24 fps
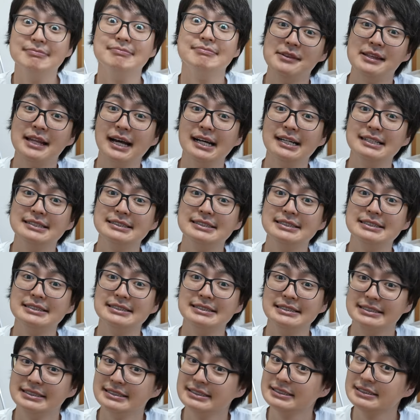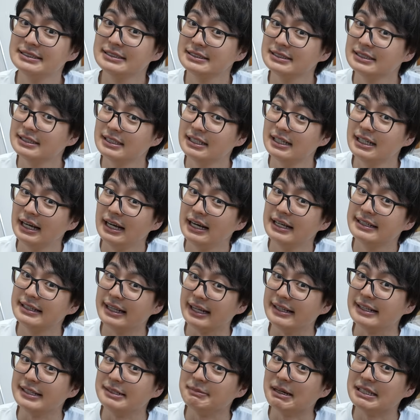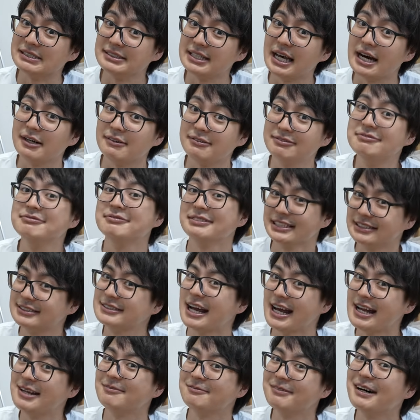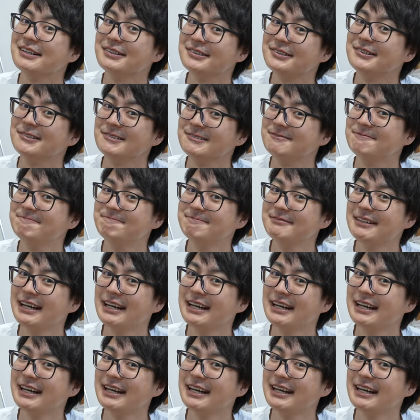That's telling myself, it's kind of fun too.